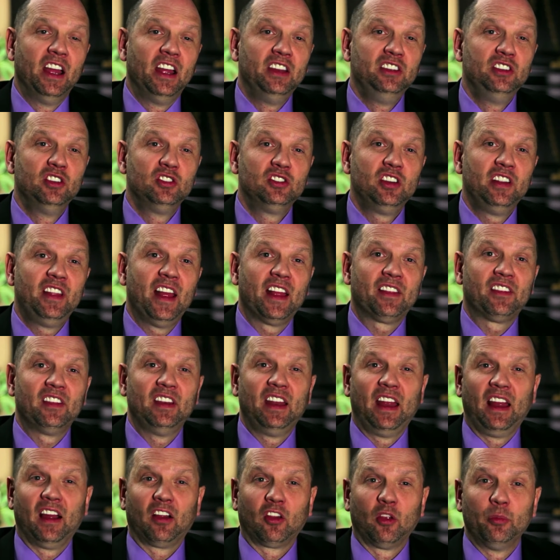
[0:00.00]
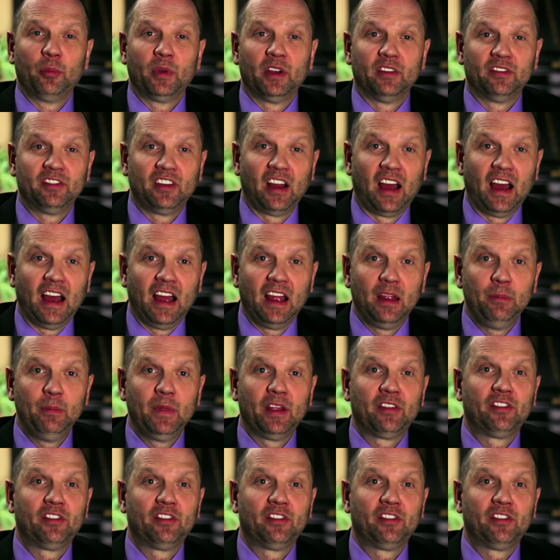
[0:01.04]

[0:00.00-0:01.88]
And usually that's an element of time.